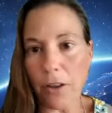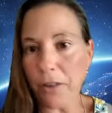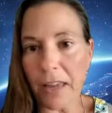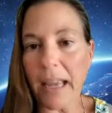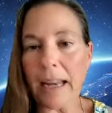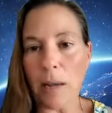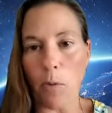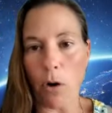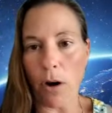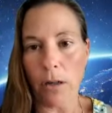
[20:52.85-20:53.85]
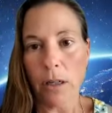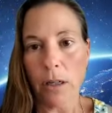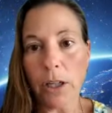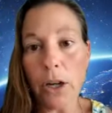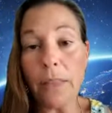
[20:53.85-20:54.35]
the thing anymore
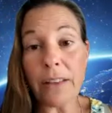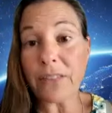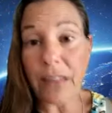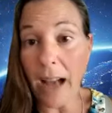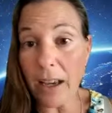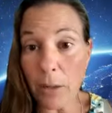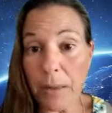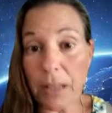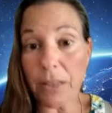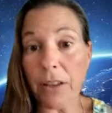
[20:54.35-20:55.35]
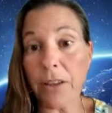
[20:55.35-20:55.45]
you know that's not going to be the,